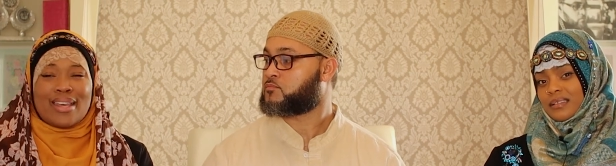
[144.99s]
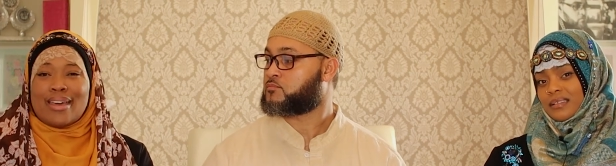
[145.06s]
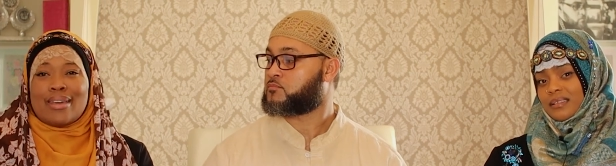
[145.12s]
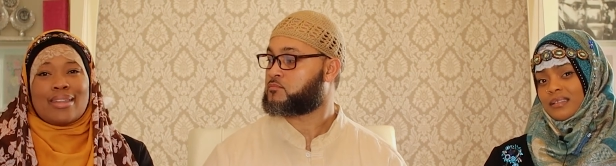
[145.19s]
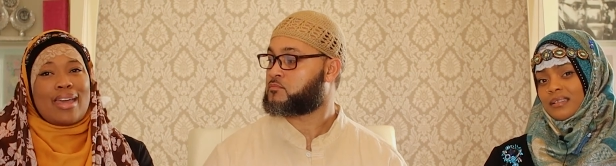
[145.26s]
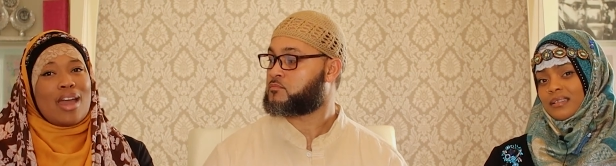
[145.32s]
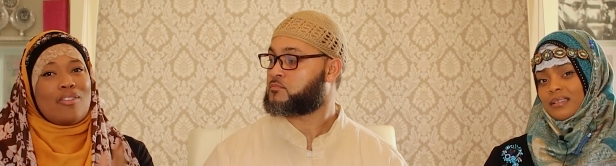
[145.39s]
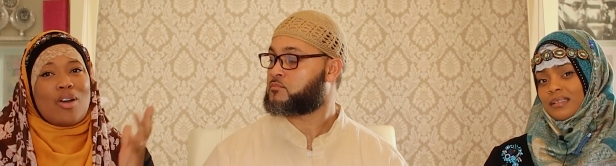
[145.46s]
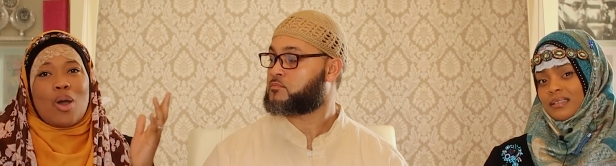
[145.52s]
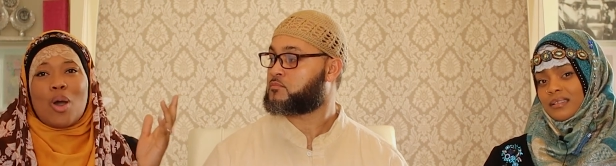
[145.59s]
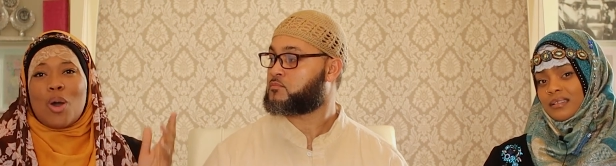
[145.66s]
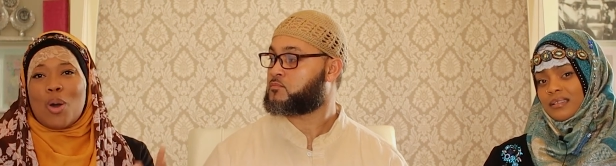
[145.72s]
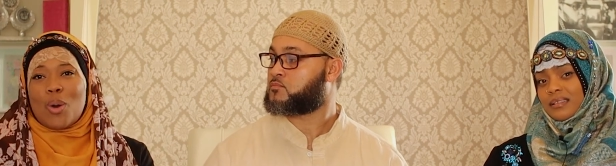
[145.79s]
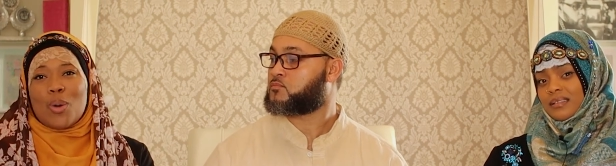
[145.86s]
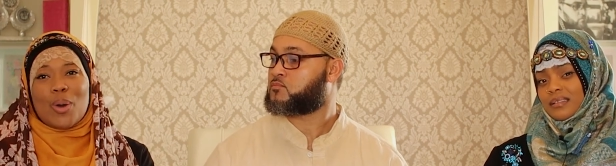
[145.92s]
Speaker 1: They have a
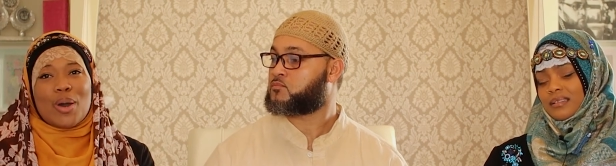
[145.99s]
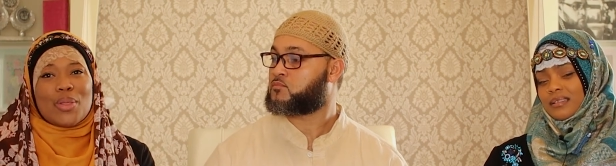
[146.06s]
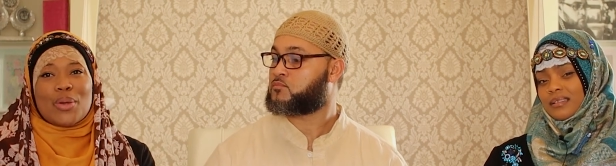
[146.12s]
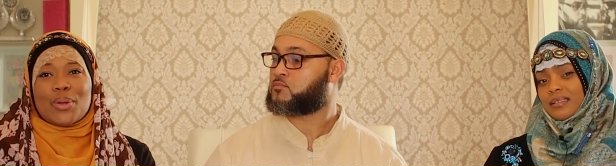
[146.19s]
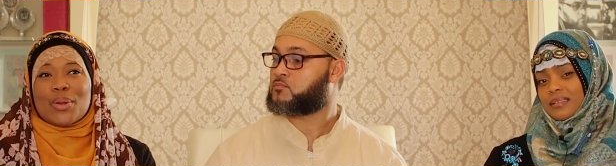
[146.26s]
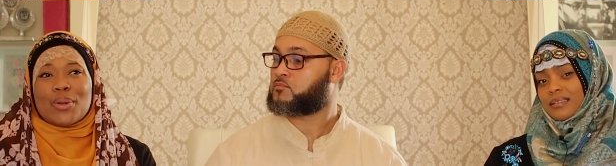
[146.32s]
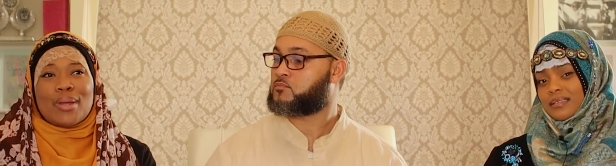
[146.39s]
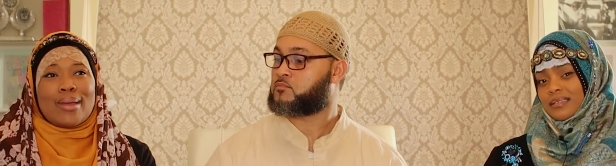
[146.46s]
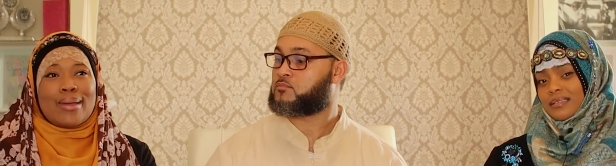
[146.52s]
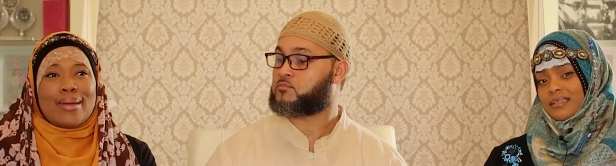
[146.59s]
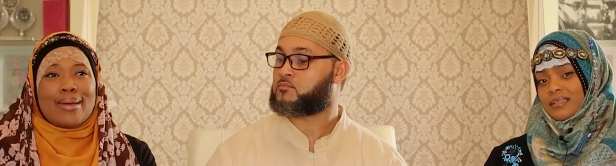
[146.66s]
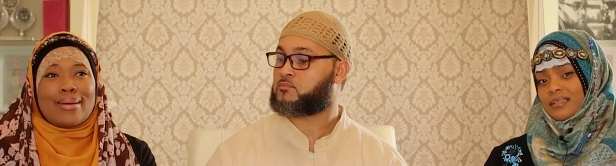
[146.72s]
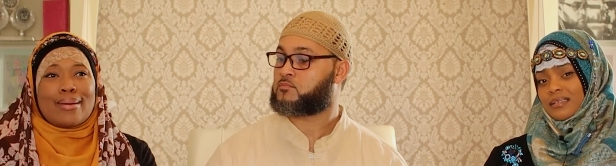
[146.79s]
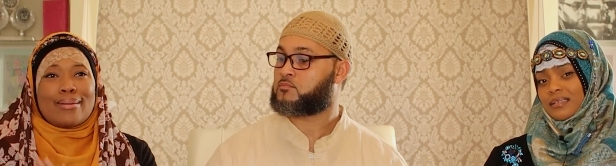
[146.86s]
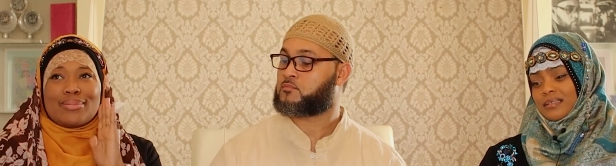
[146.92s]
whole other
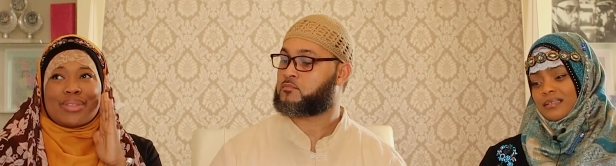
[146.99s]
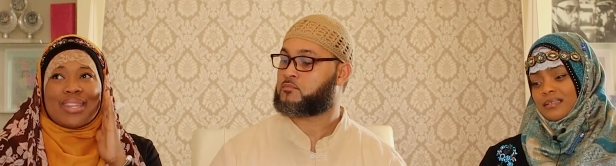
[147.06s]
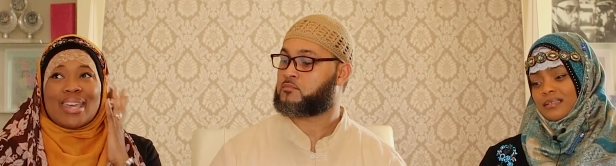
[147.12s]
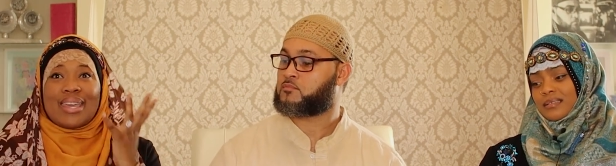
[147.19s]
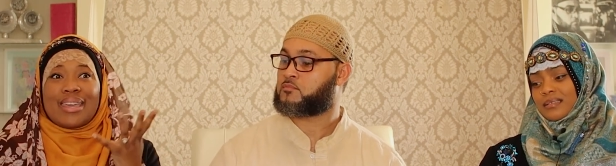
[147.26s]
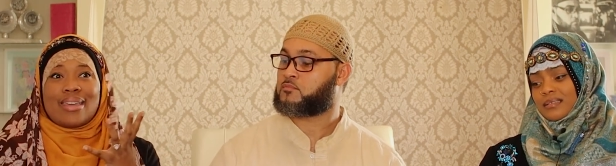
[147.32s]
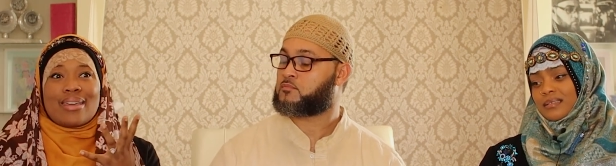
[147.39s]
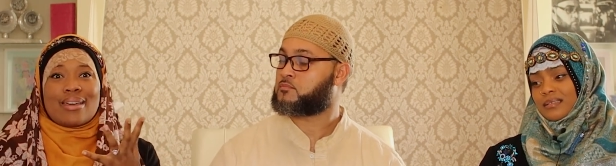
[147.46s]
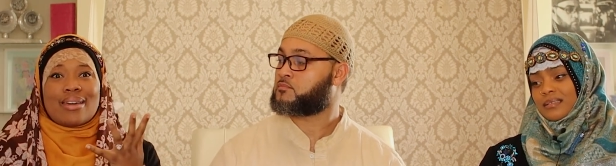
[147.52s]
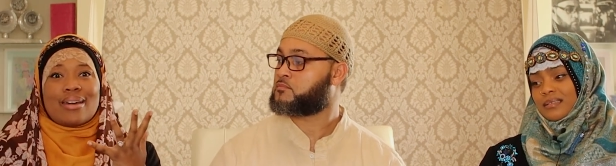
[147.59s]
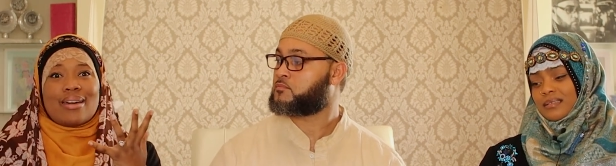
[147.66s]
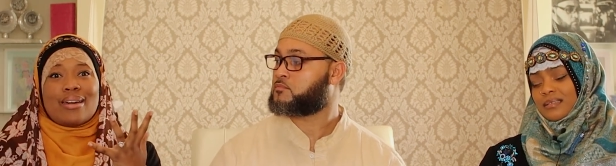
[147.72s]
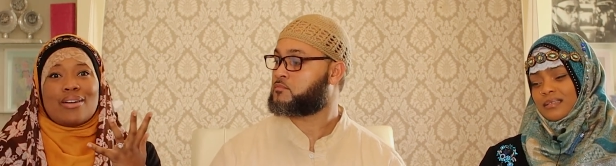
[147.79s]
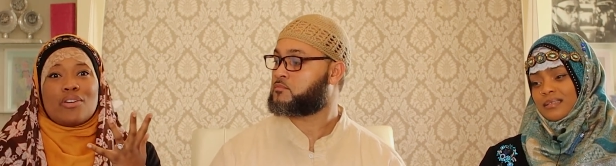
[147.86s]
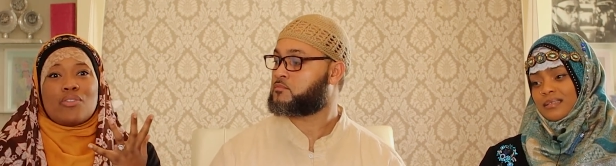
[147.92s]
thing
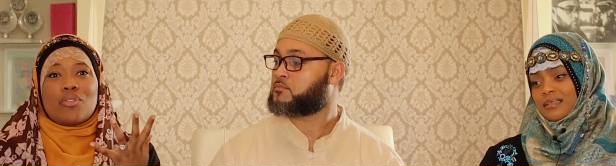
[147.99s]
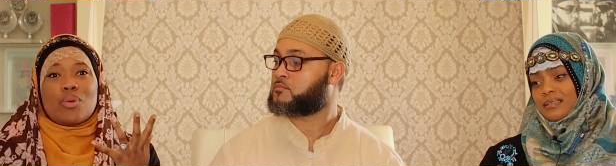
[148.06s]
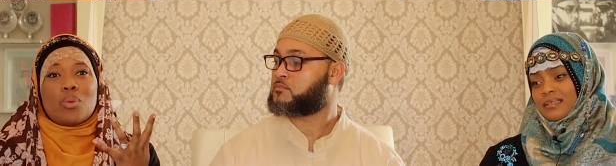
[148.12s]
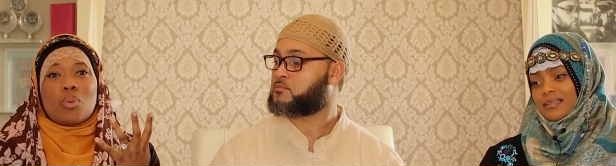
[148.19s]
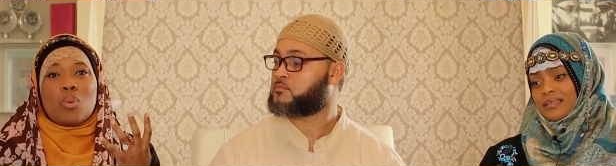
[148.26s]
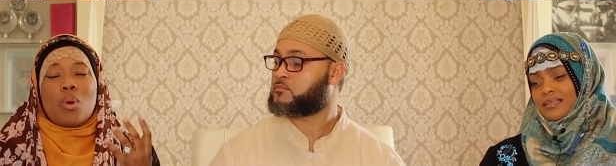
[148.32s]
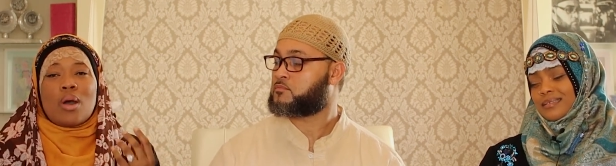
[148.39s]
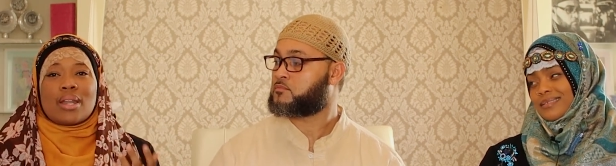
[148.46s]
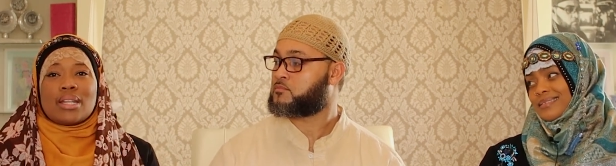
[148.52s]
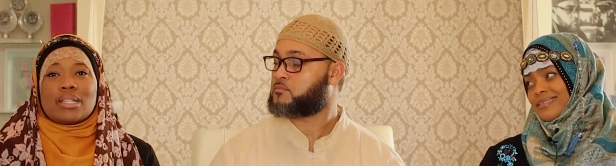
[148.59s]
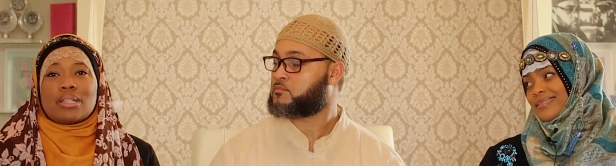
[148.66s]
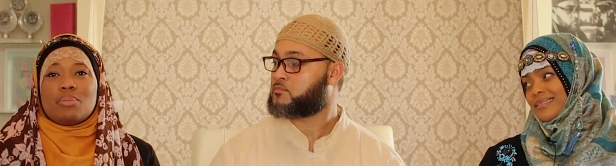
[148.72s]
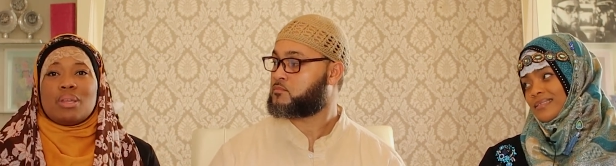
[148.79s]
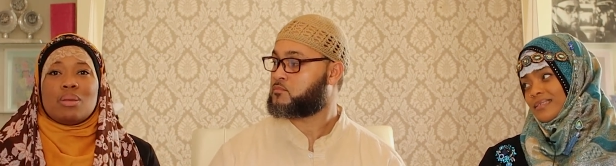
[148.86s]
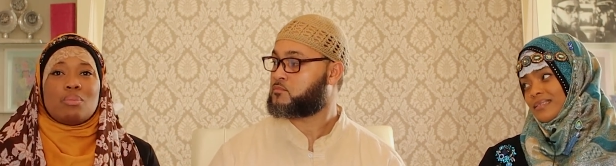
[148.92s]
of wanting
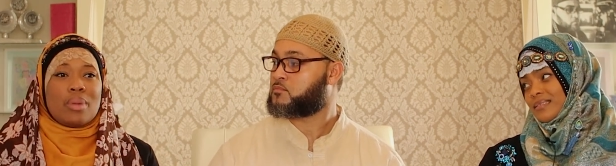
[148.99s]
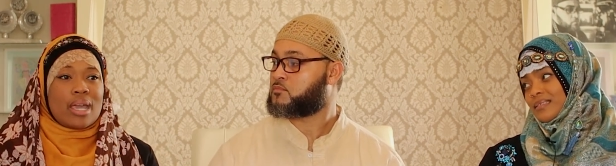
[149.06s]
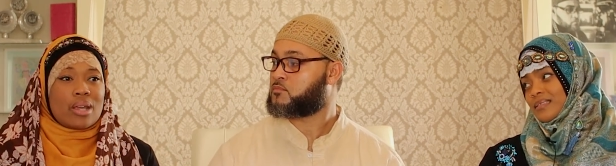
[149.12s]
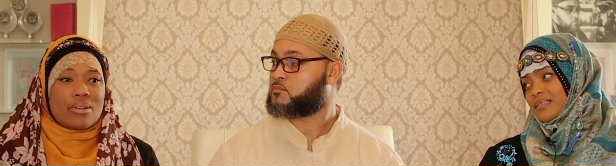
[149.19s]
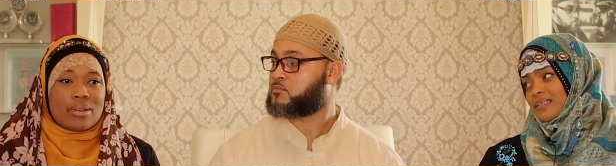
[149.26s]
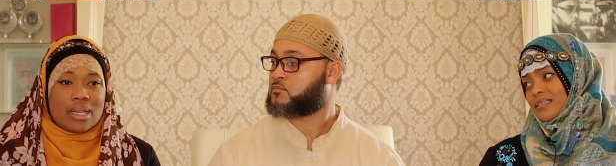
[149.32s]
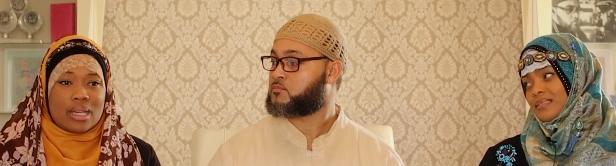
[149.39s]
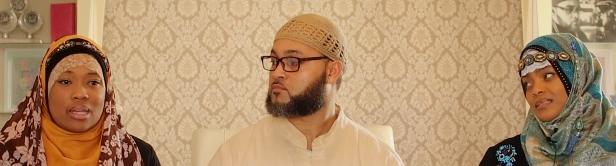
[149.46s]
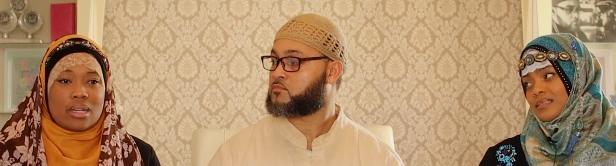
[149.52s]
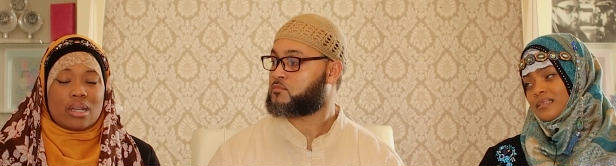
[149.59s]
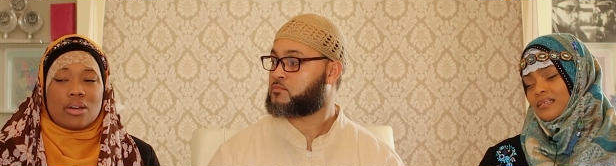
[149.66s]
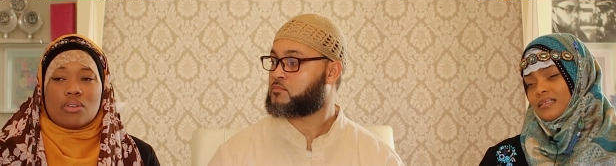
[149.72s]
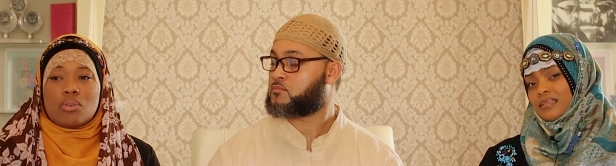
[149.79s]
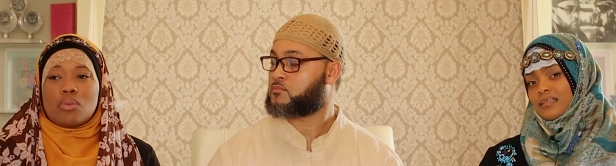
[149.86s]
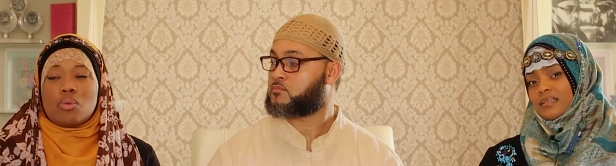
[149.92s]
to be married,
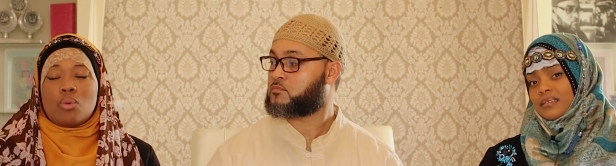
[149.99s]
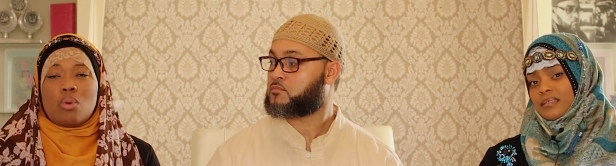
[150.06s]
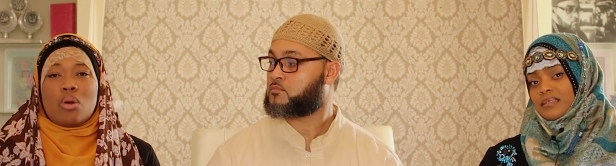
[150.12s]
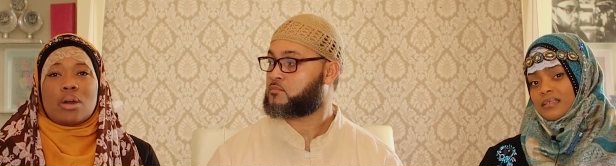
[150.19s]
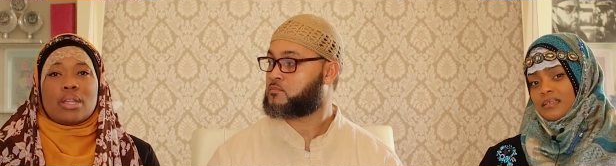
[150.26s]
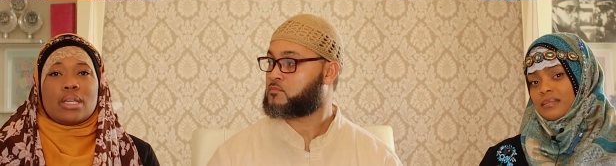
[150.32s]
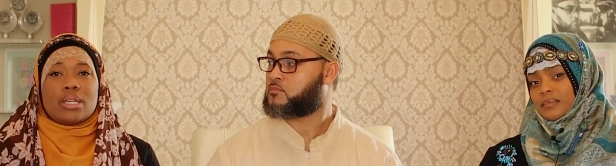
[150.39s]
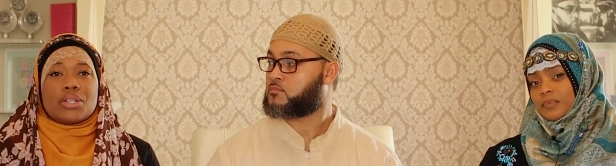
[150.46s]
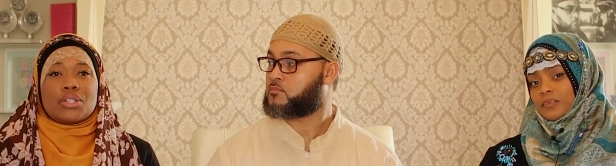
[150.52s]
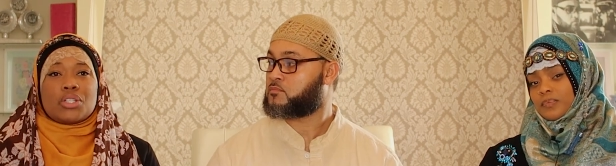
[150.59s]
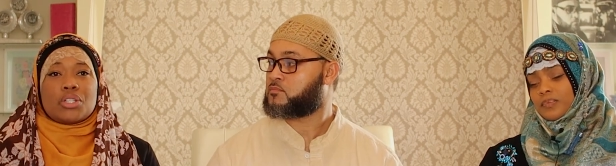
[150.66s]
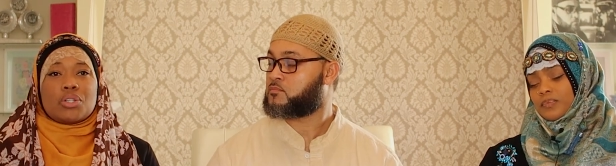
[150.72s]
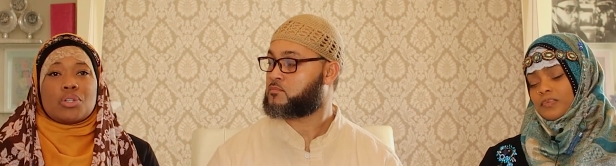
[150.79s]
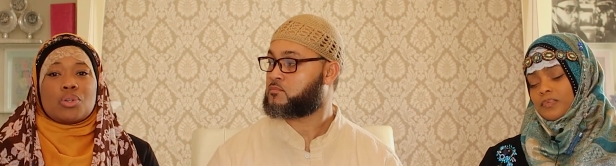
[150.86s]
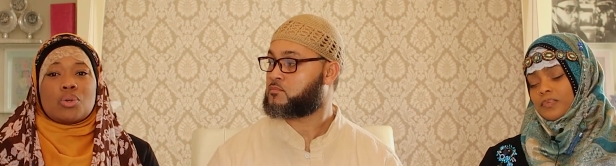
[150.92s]
of wanting
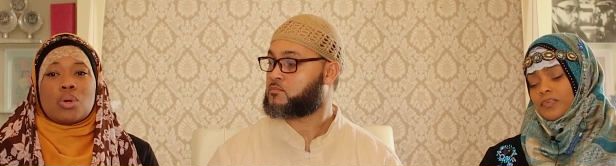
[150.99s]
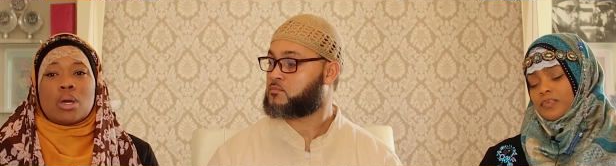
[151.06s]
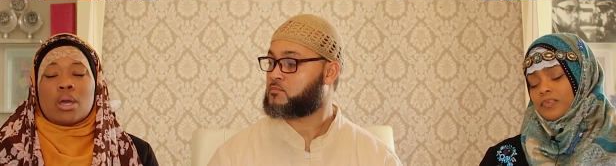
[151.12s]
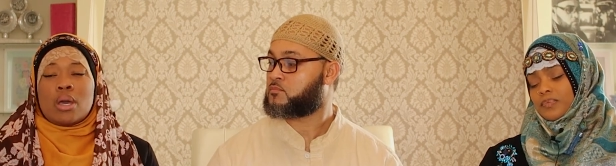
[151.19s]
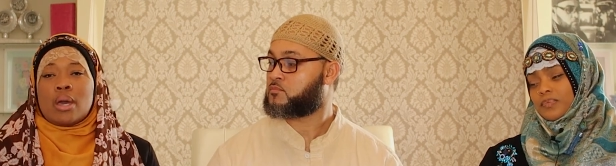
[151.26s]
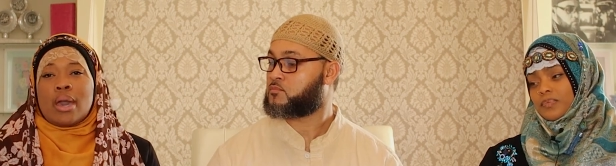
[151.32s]
to